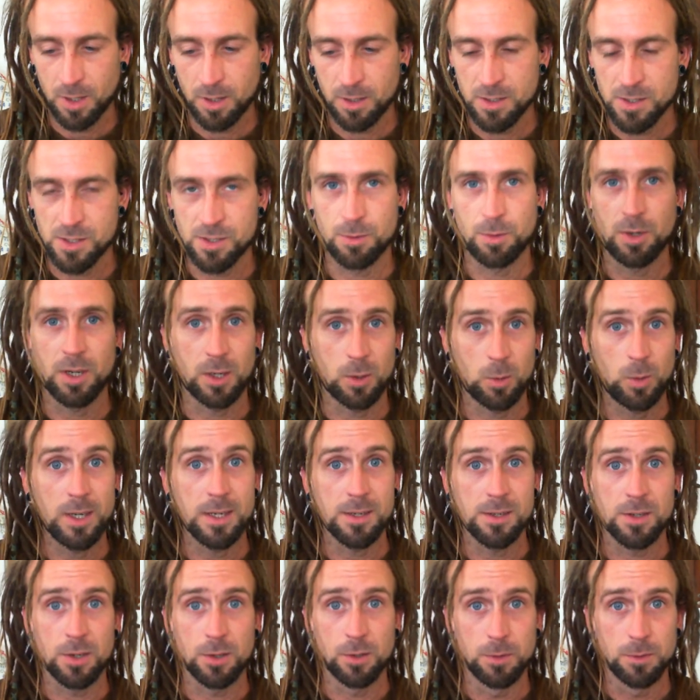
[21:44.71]
So I quit
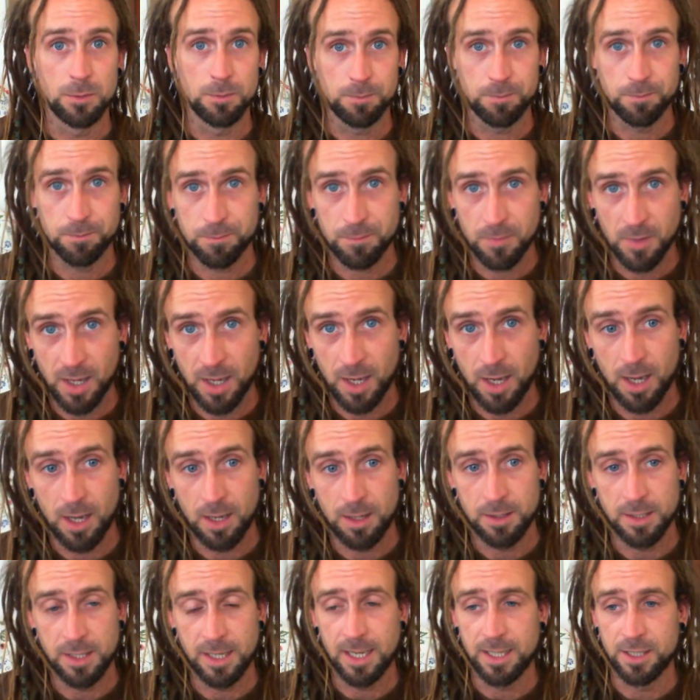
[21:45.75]
school
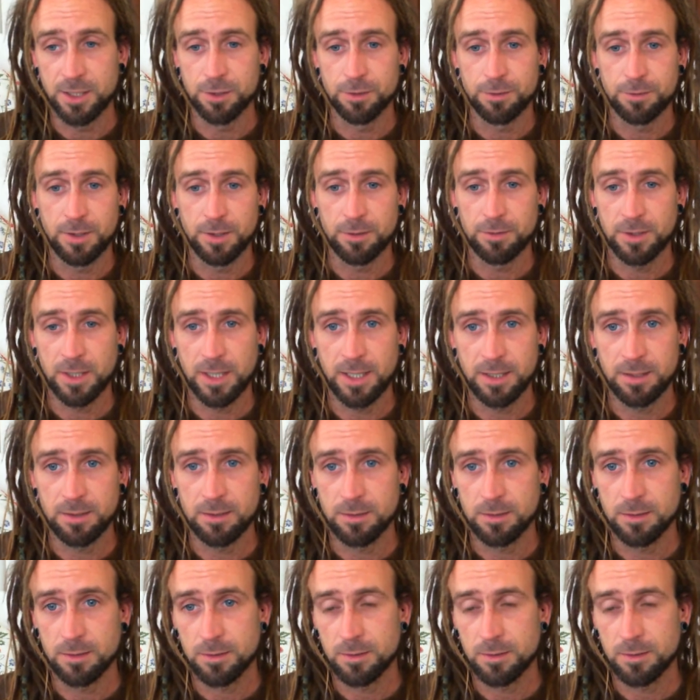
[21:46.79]
at the age of 15.